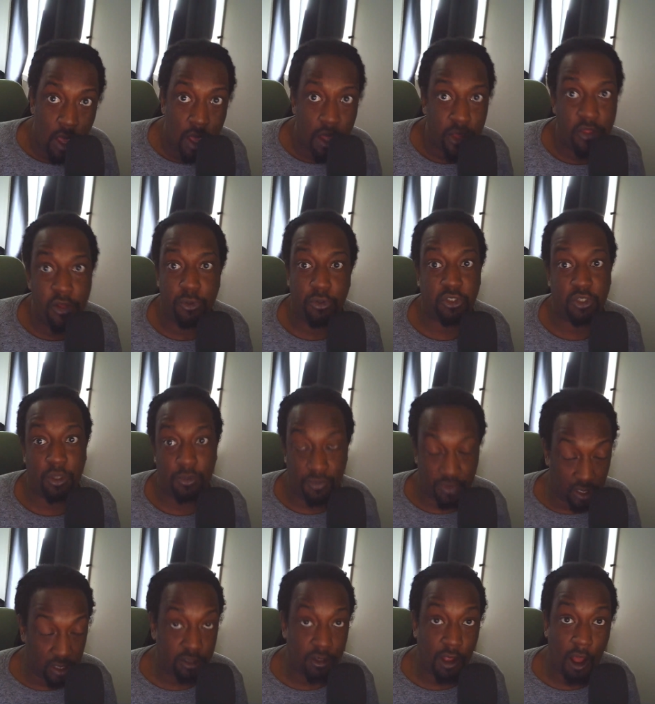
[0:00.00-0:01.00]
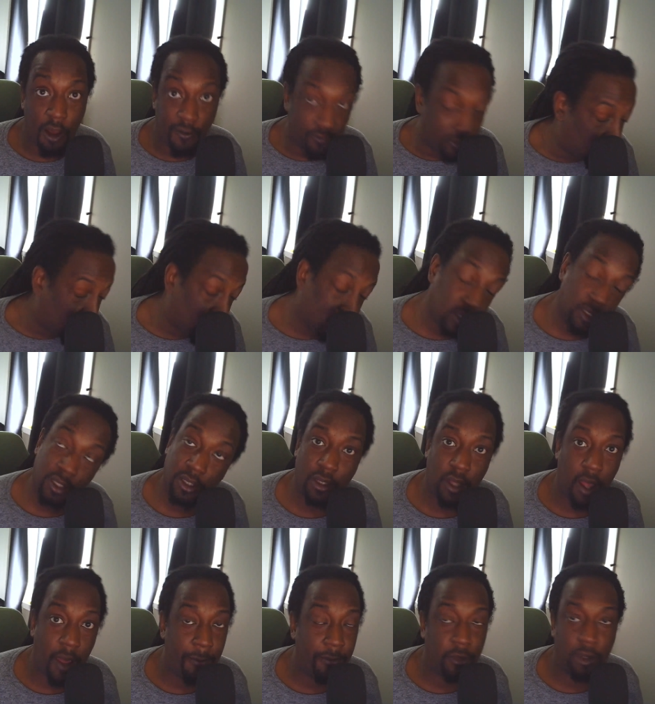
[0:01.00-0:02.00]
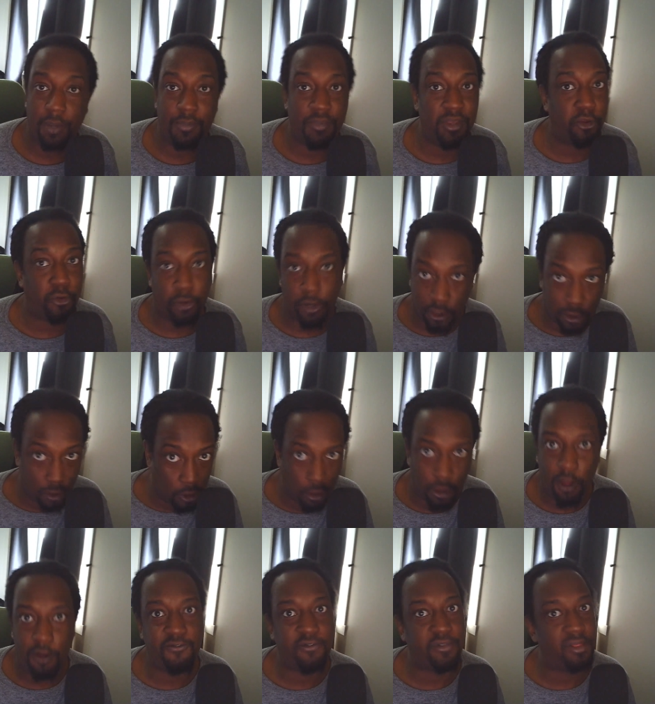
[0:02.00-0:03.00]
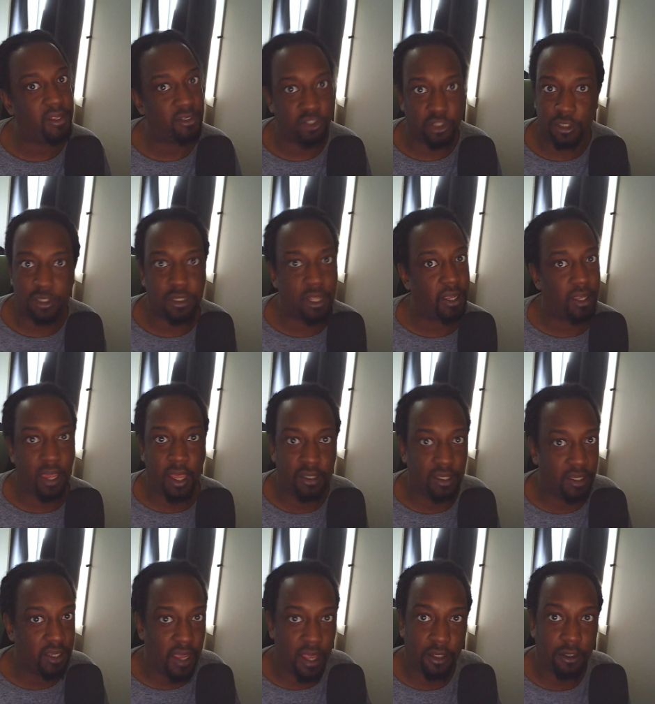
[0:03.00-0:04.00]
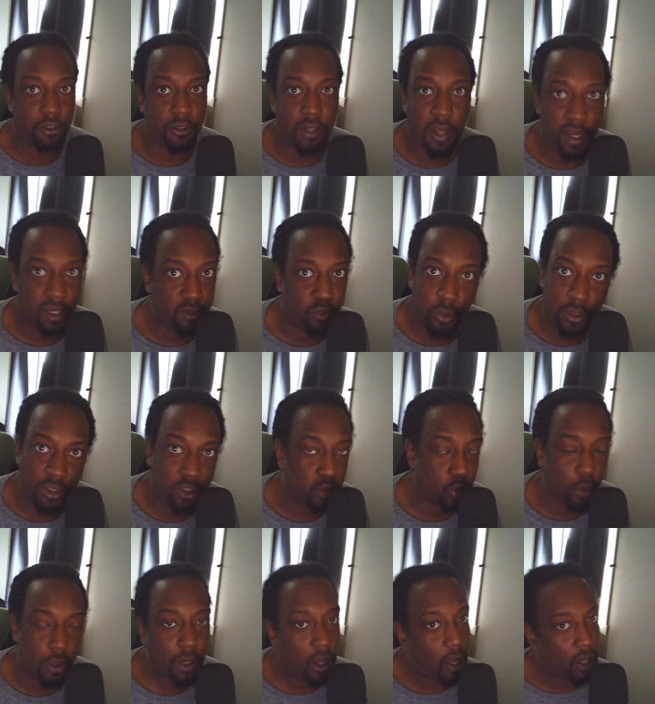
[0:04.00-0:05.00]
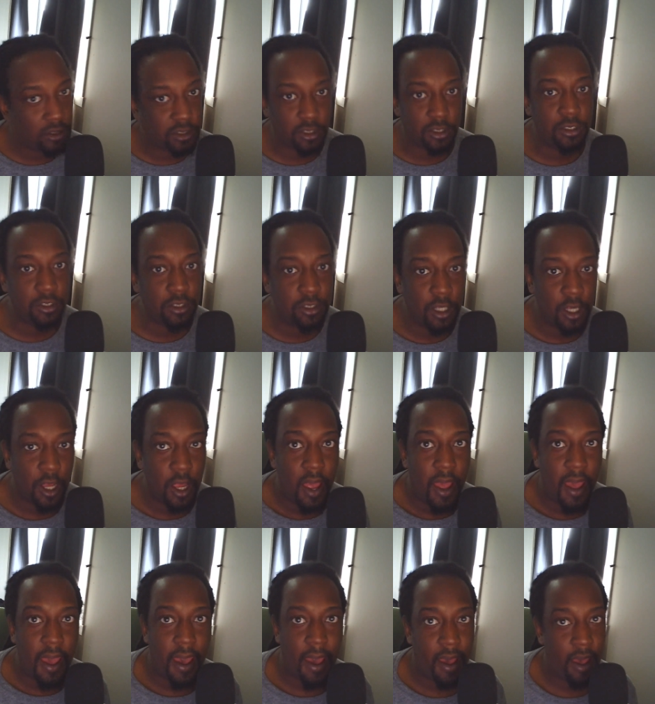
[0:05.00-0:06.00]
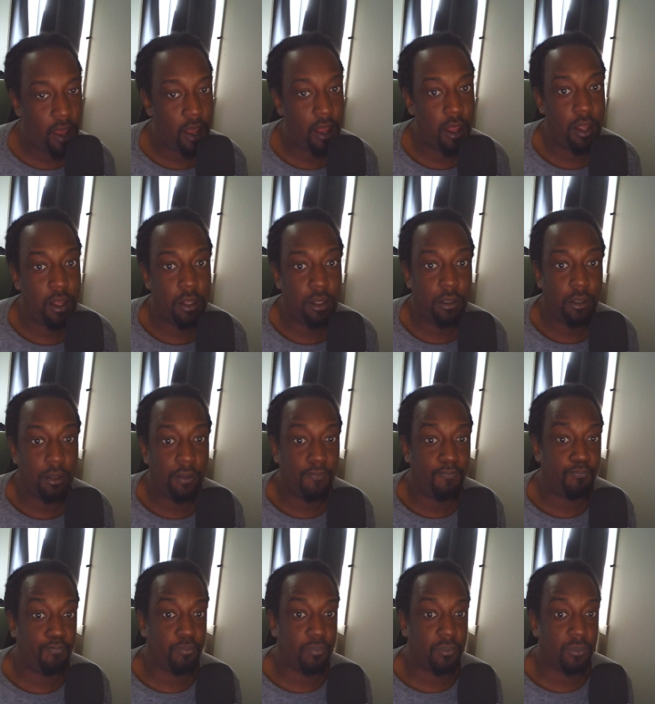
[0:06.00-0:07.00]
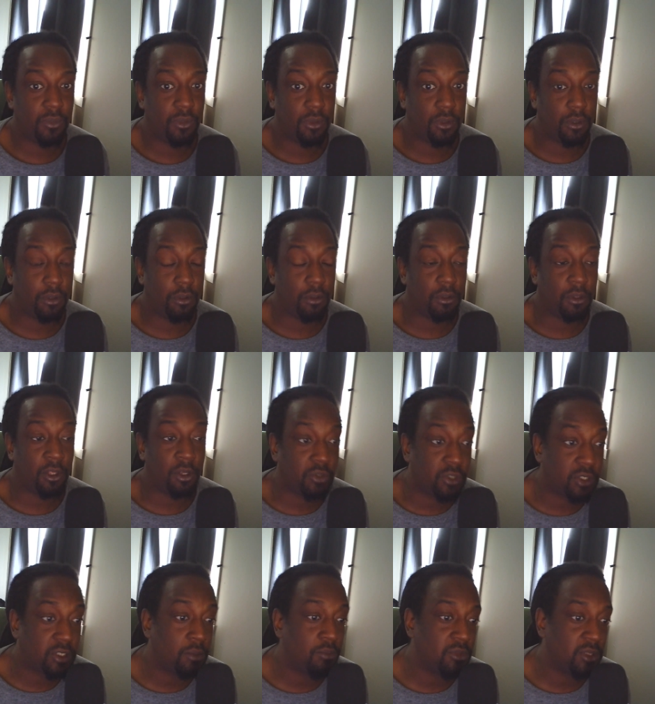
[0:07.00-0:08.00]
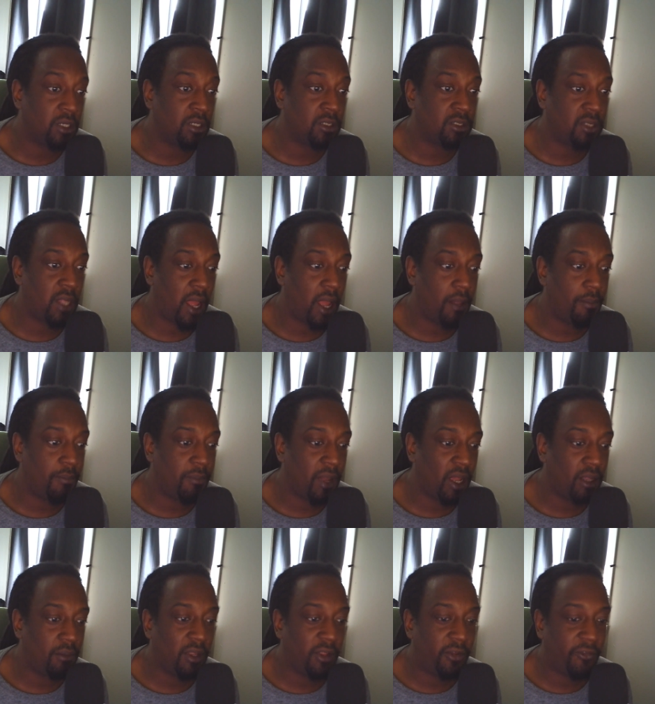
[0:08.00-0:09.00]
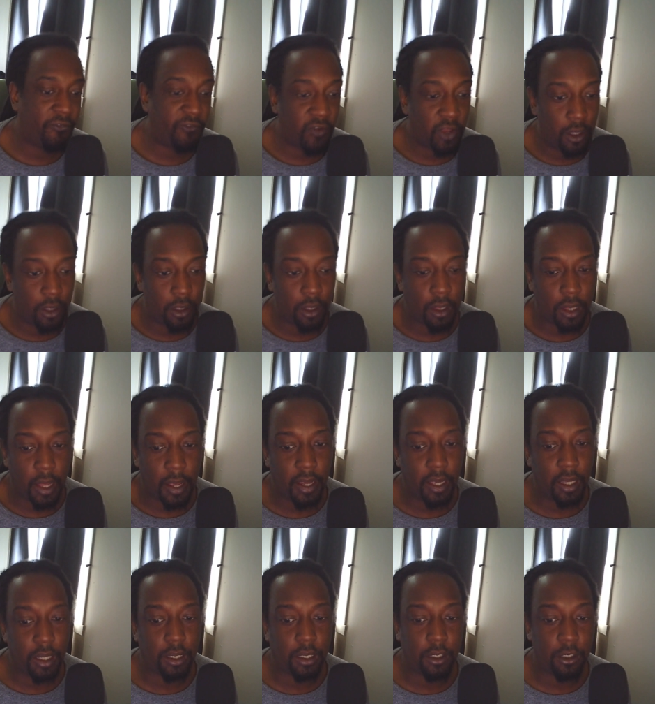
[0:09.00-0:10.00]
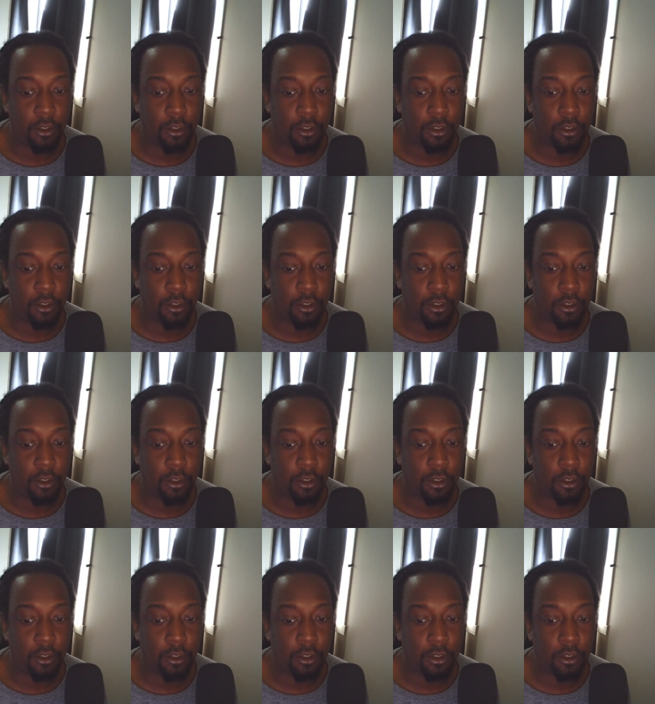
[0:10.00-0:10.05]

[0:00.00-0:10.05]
There were some things obviously I'm going to be critical of, just like any Enerdite, wins or losses. And there were some things that made me feel like,